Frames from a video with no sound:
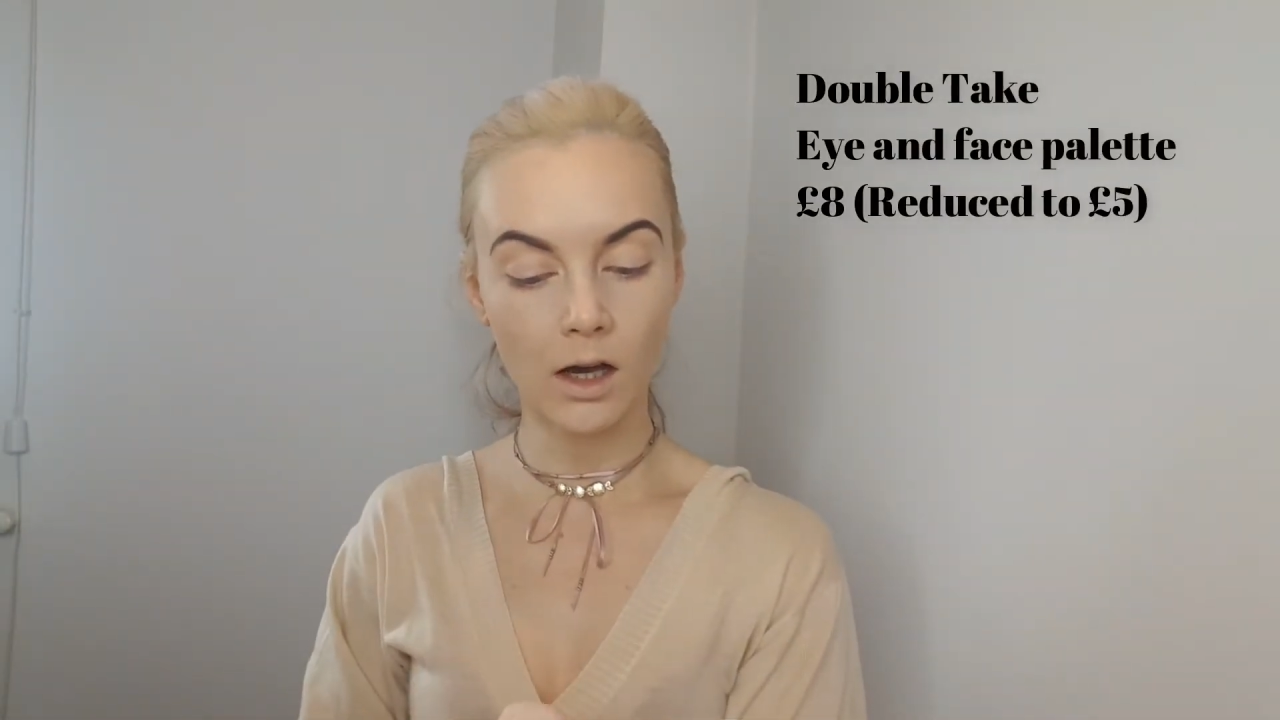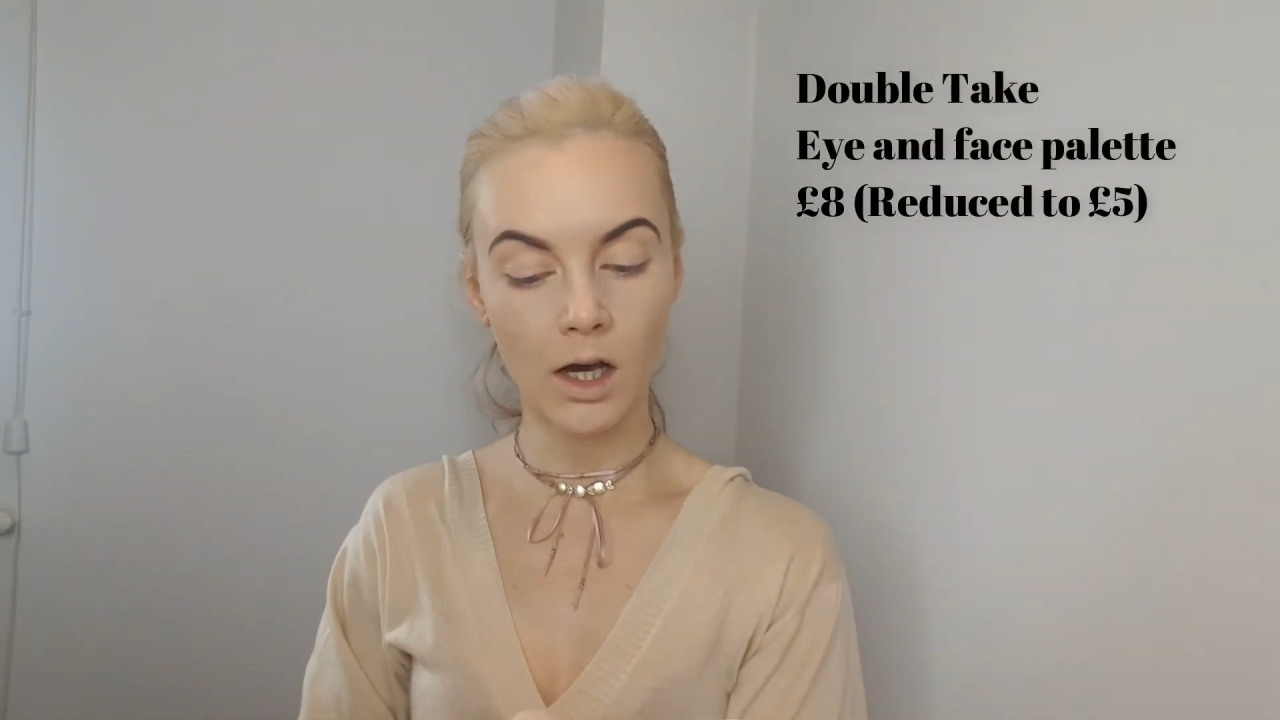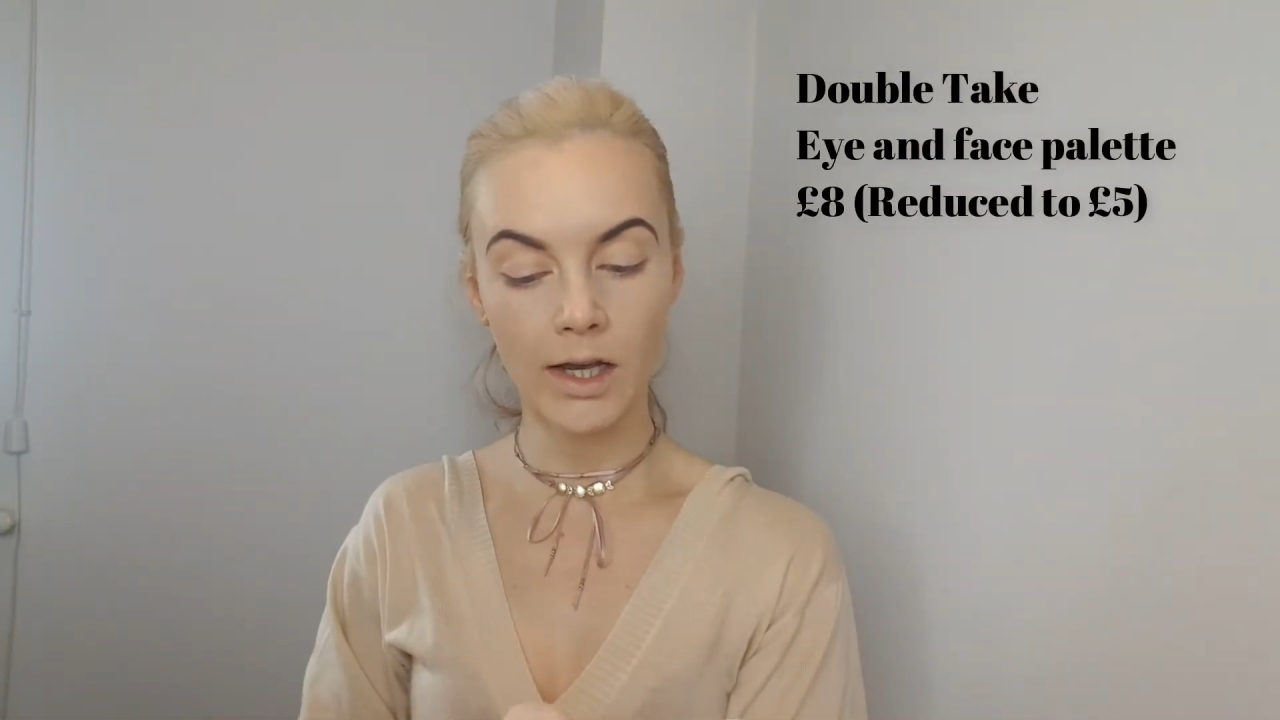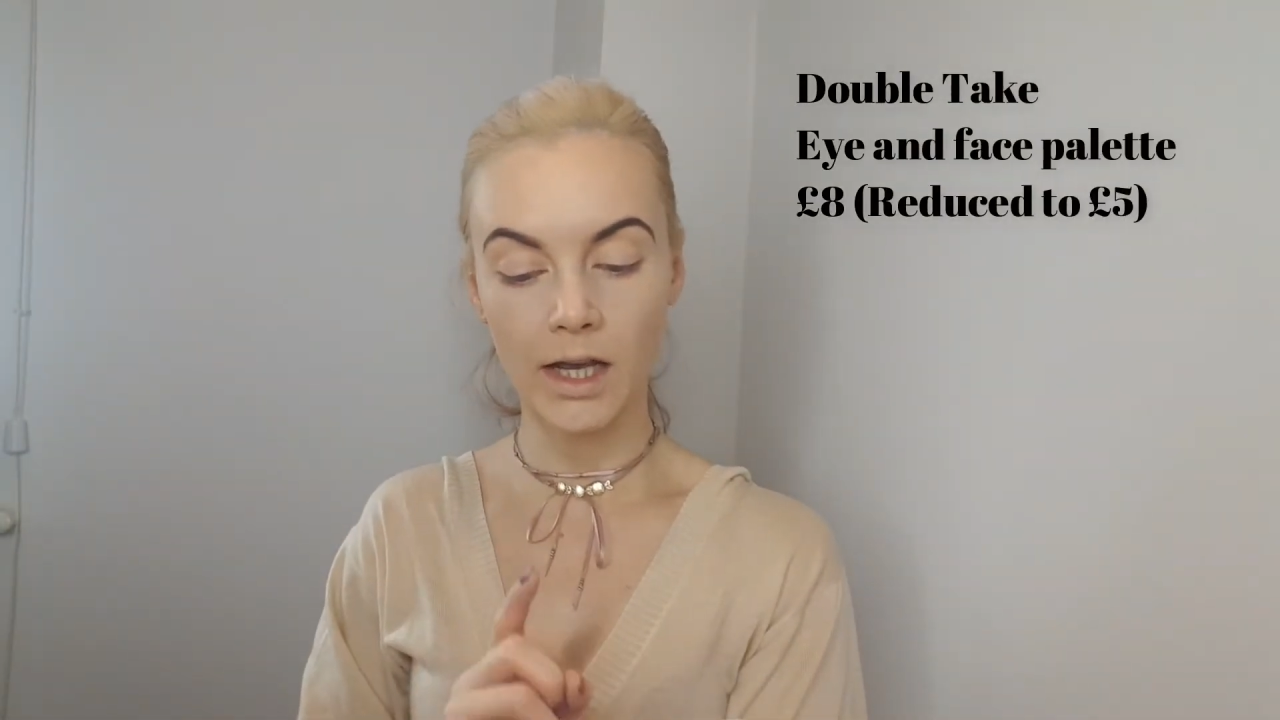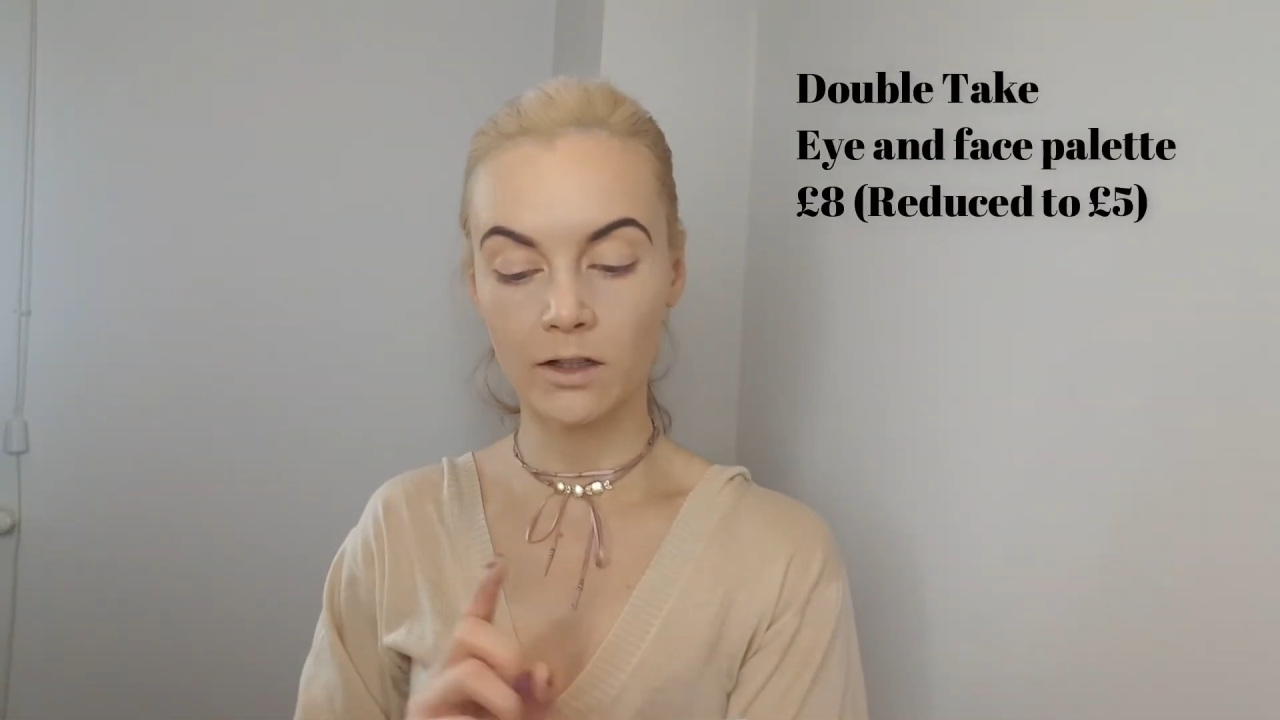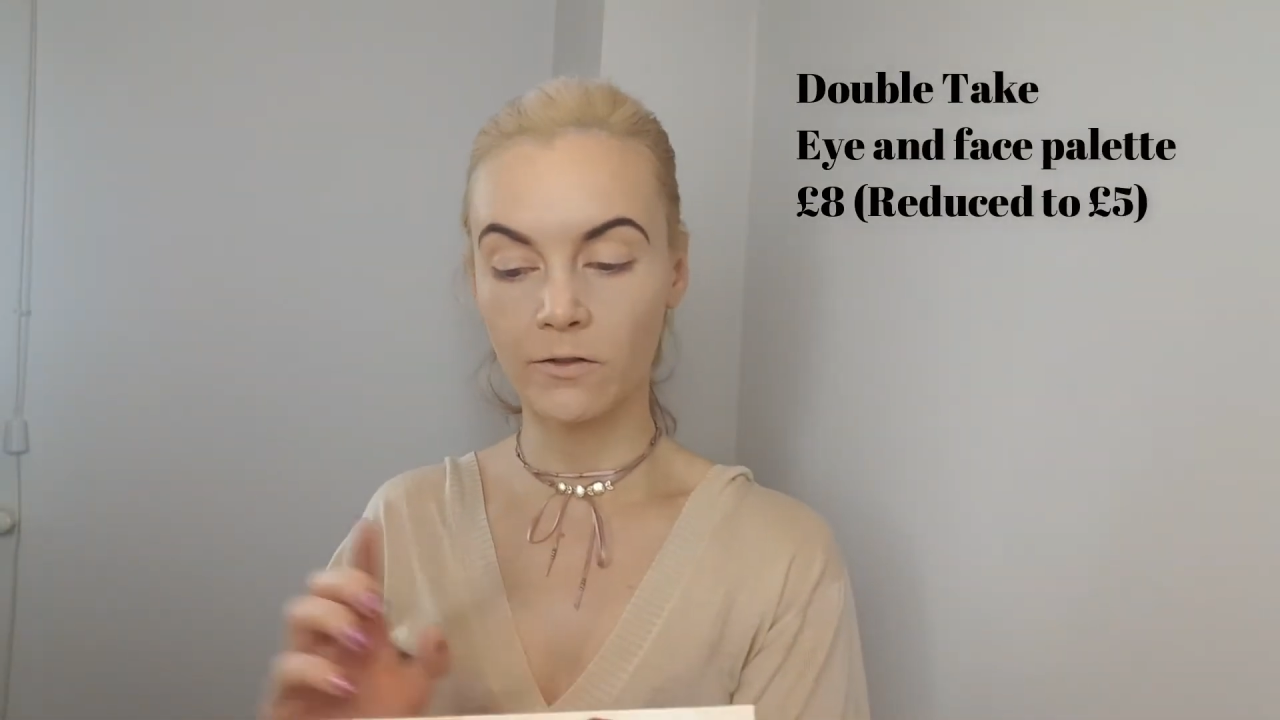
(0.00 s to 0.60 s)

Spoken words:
Eye and